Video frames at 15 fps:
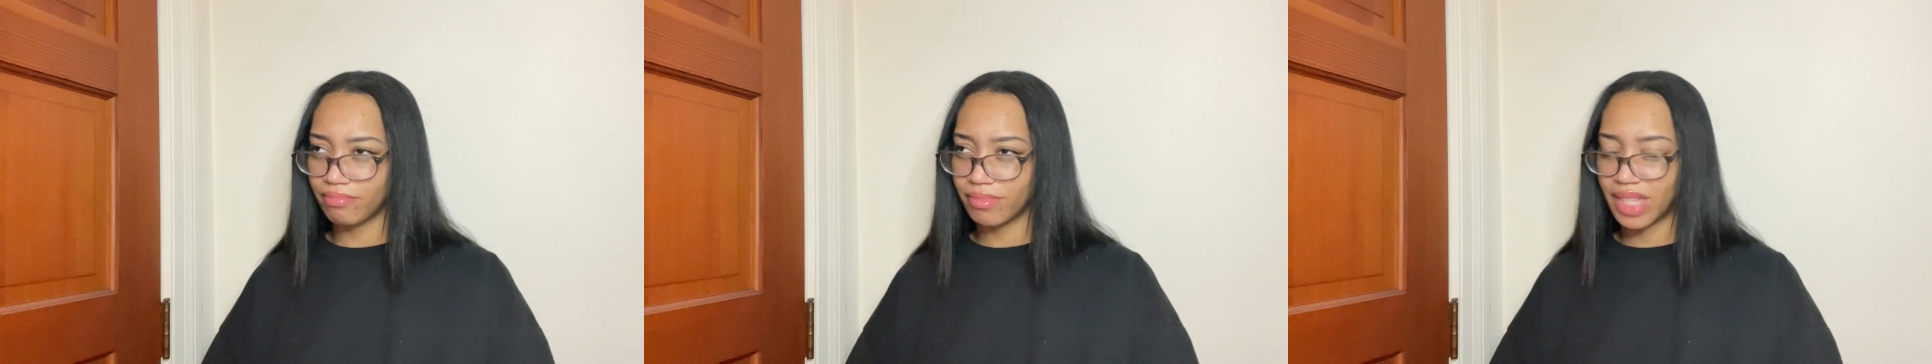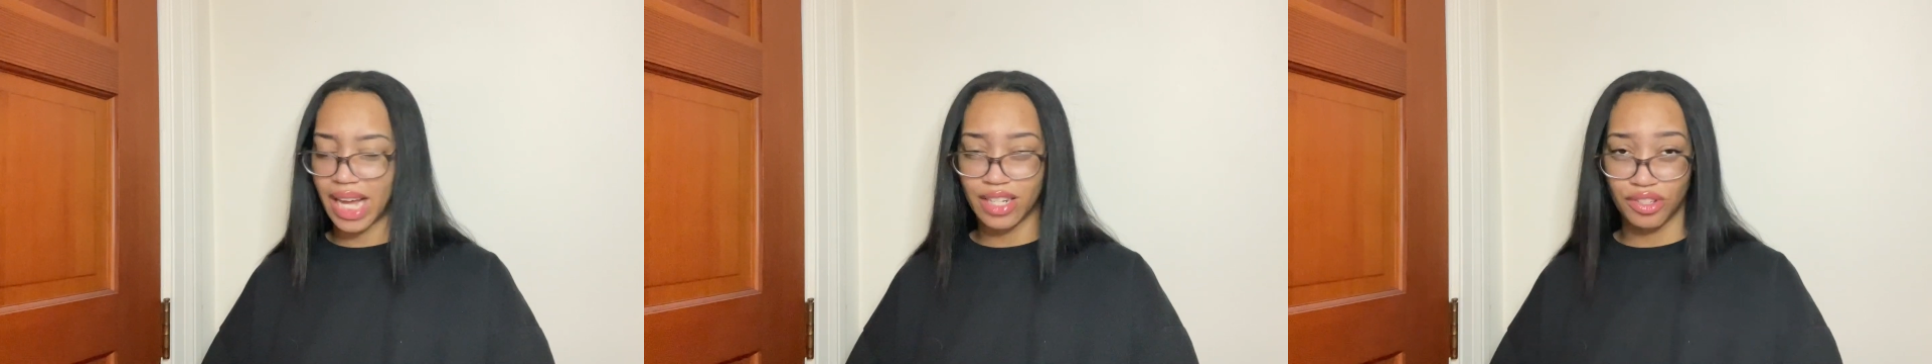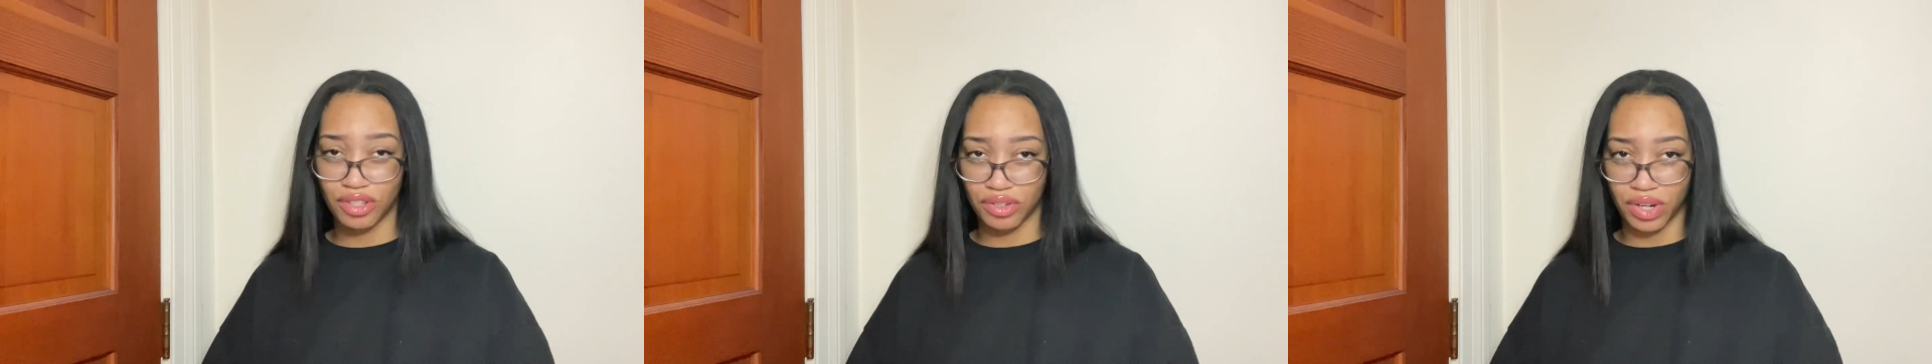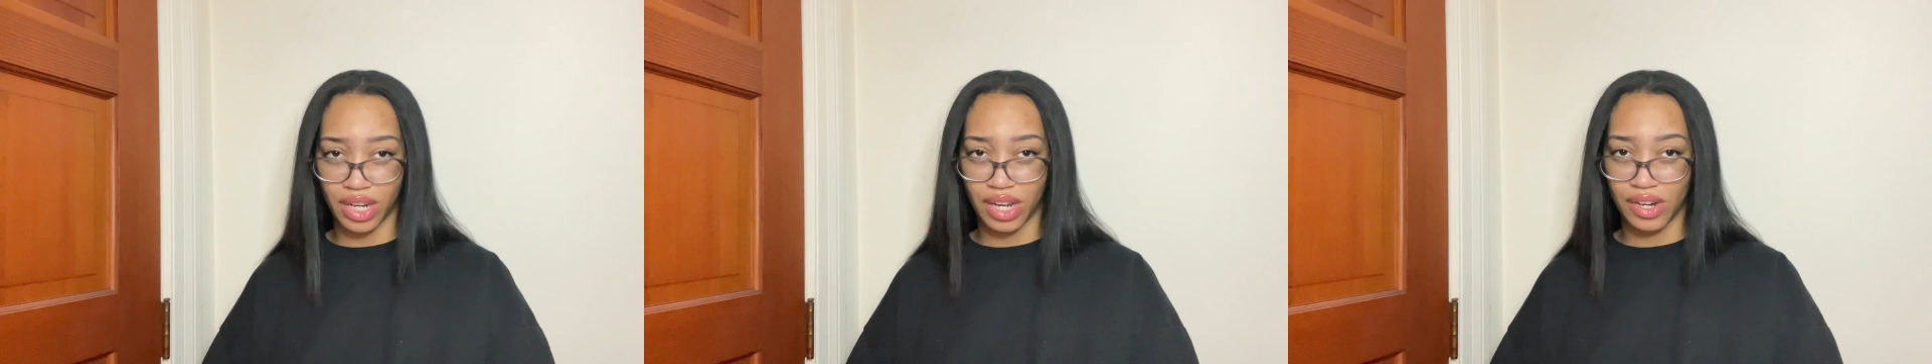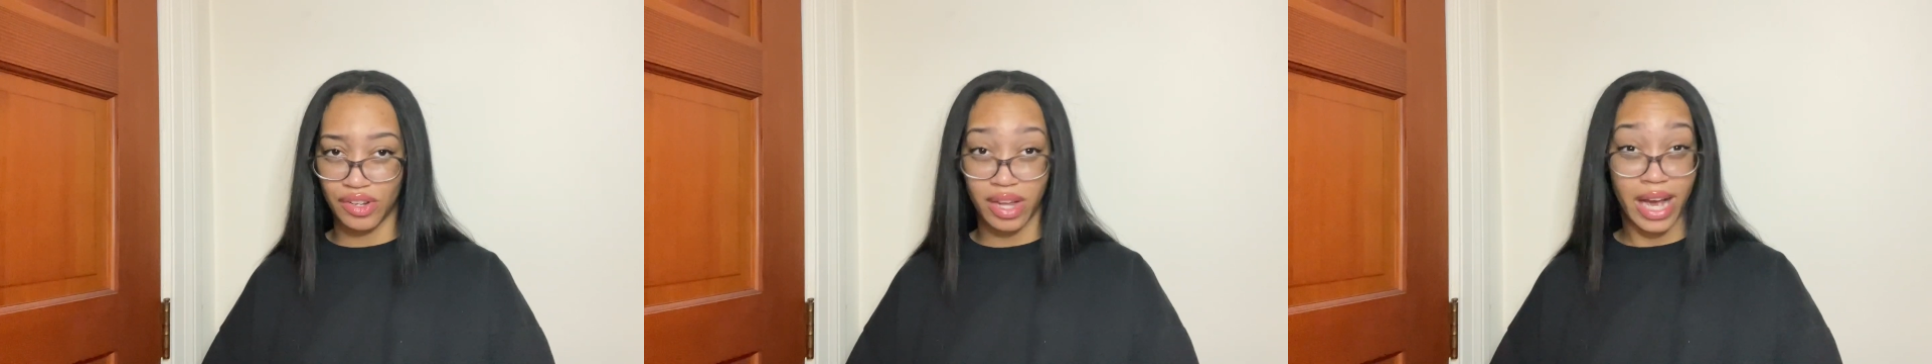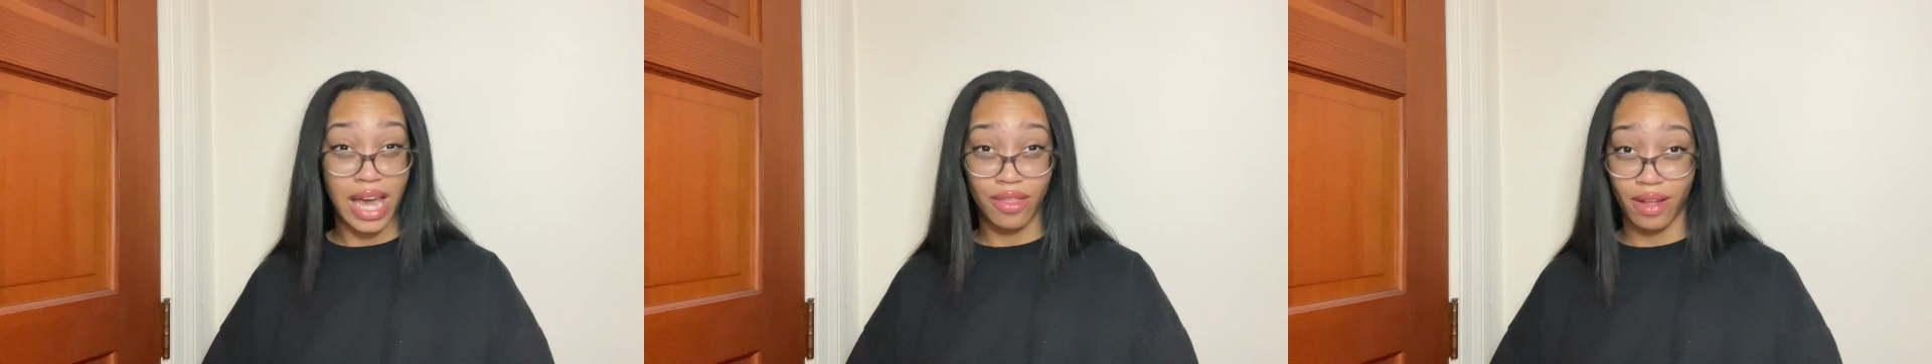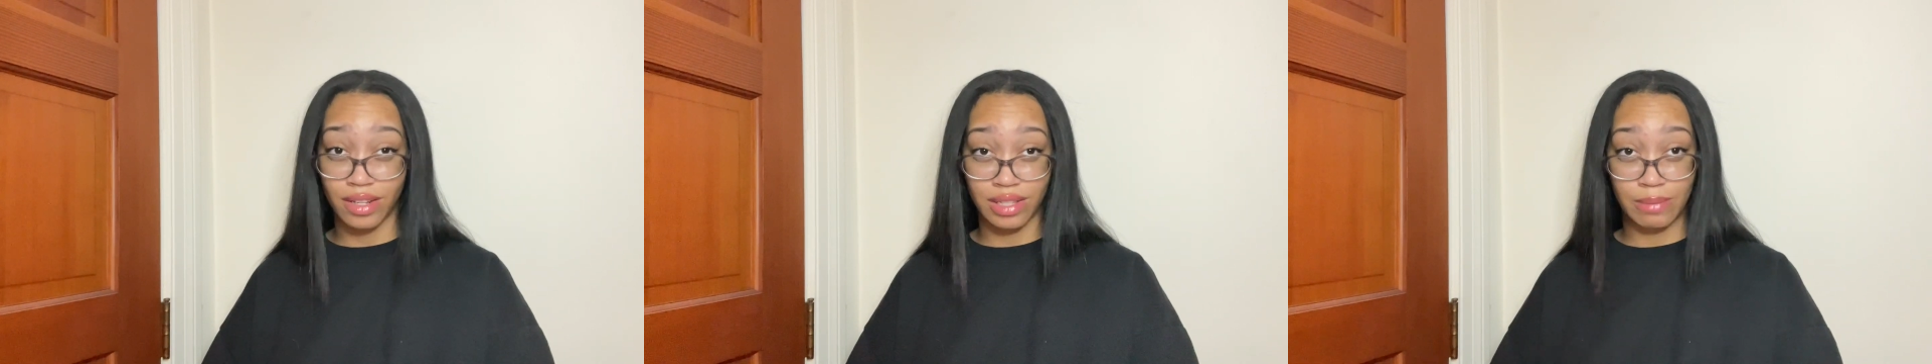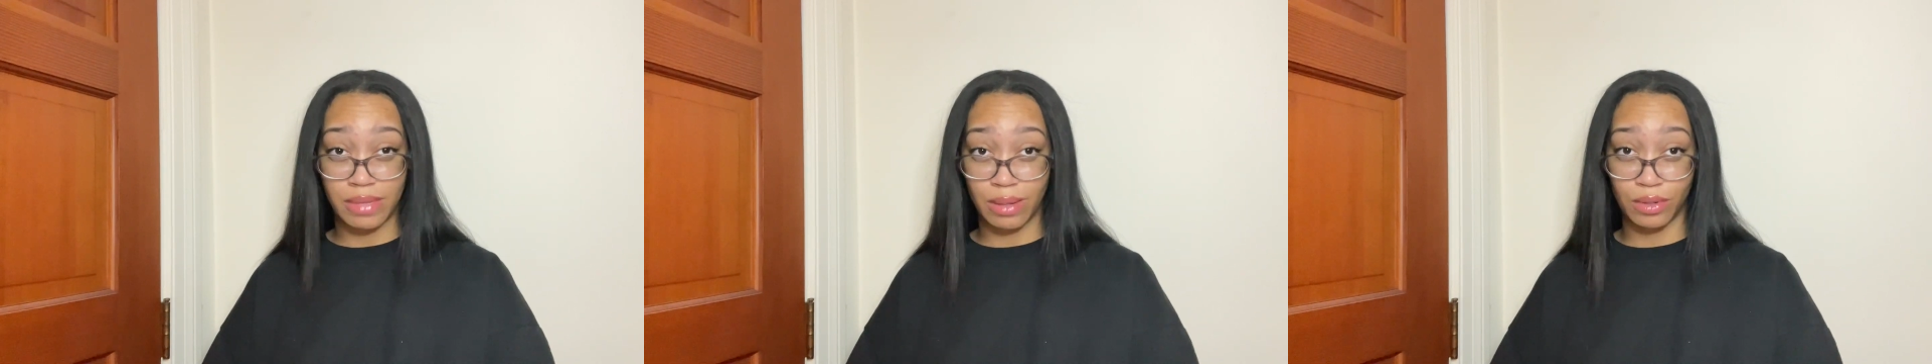that's strange. I thought
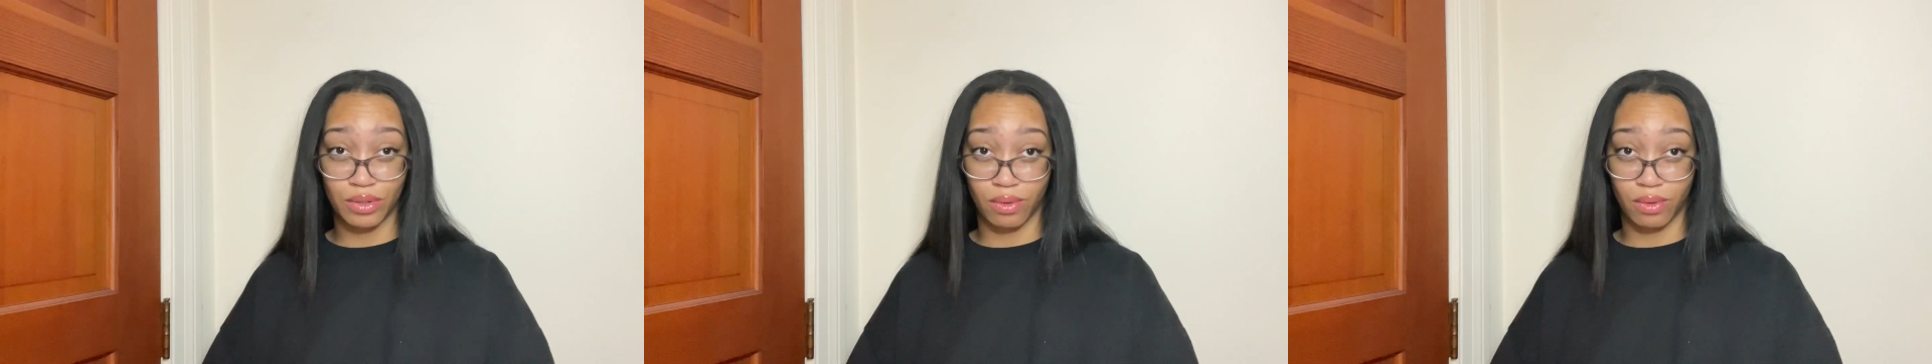something was